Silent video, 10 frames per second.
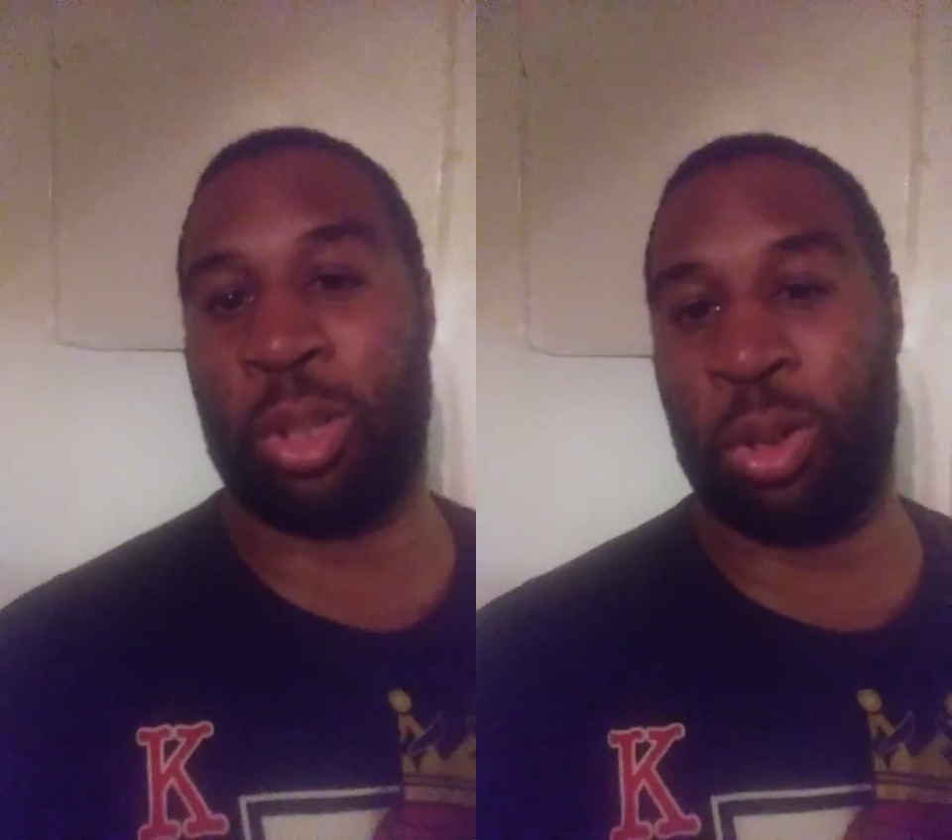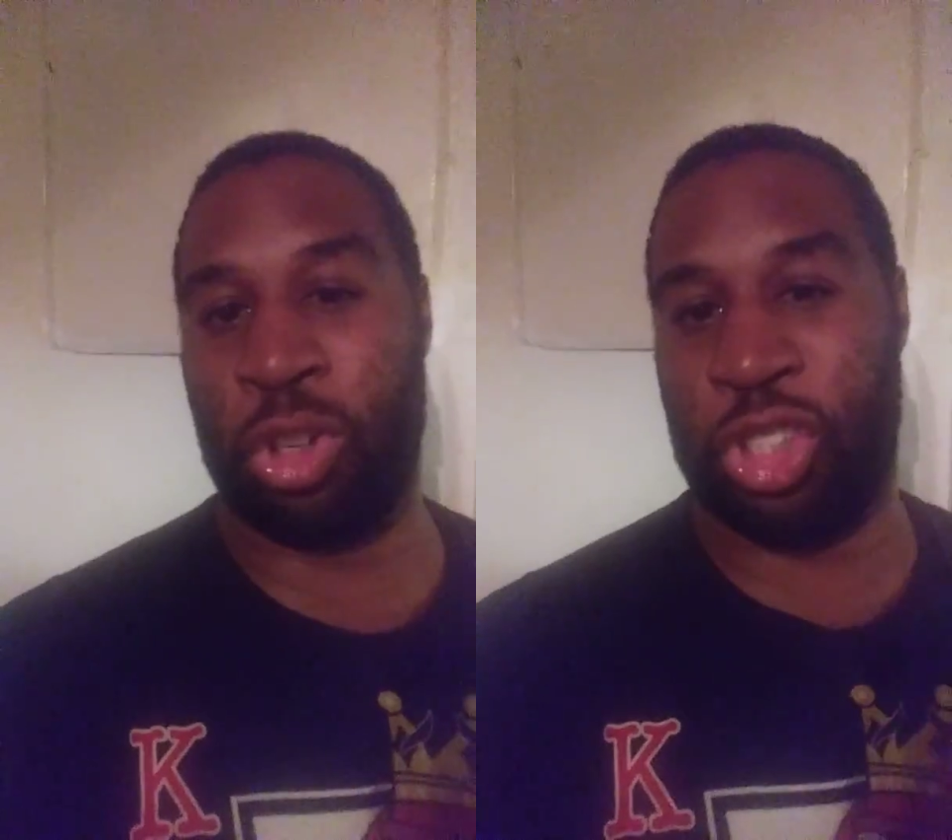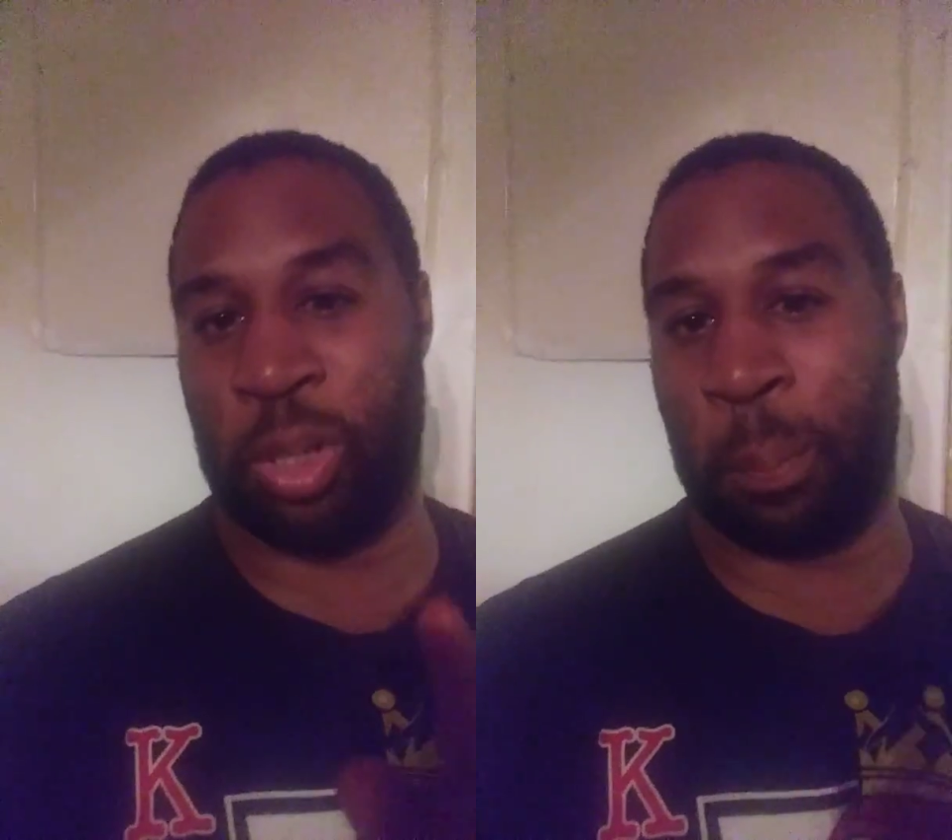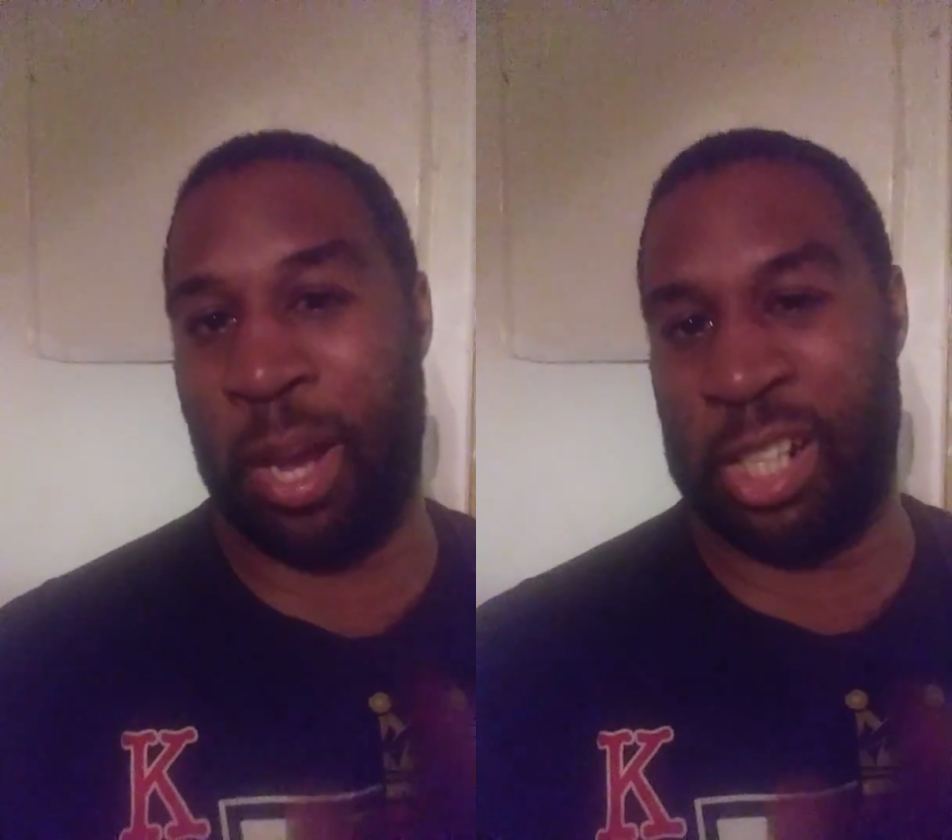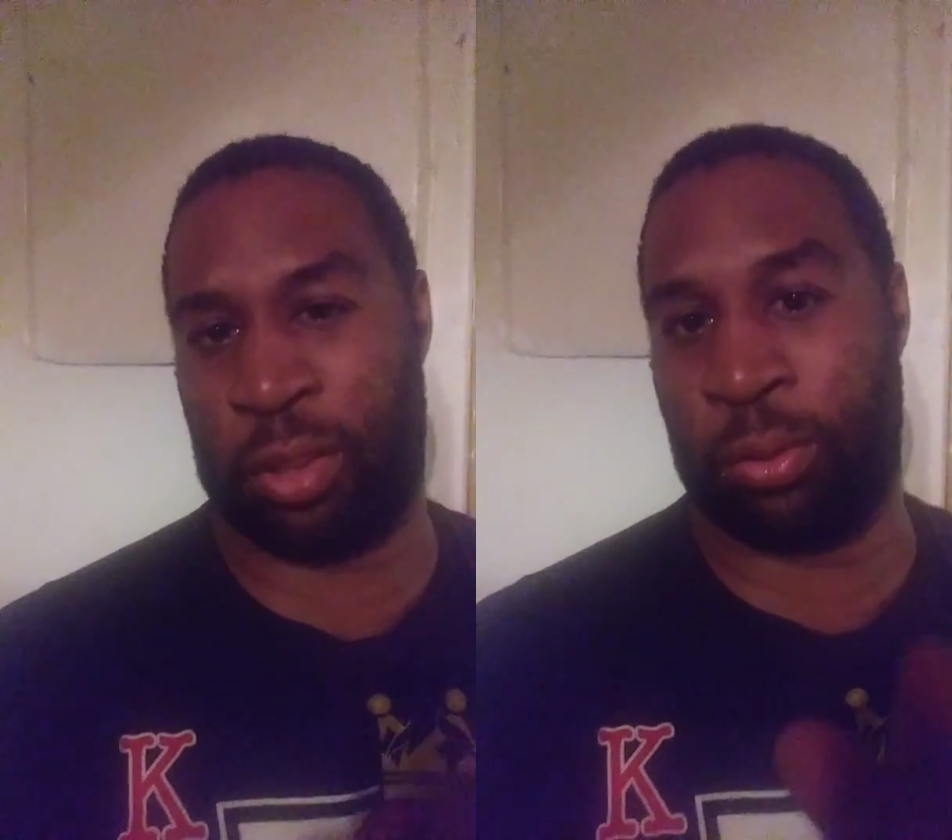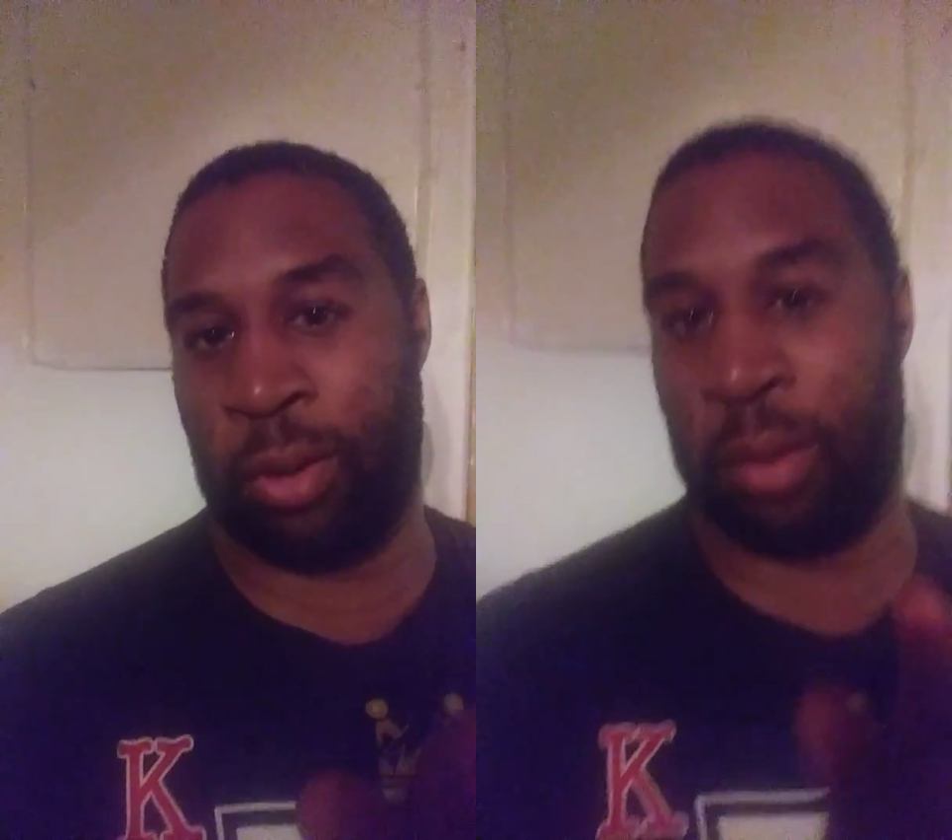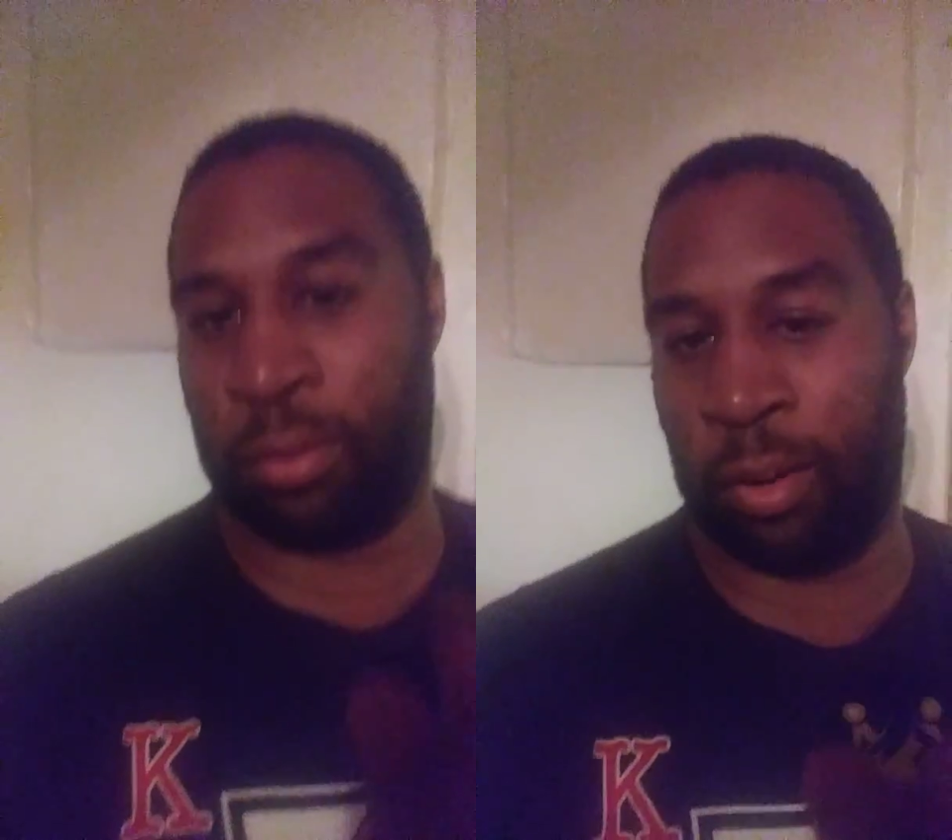lose your best friend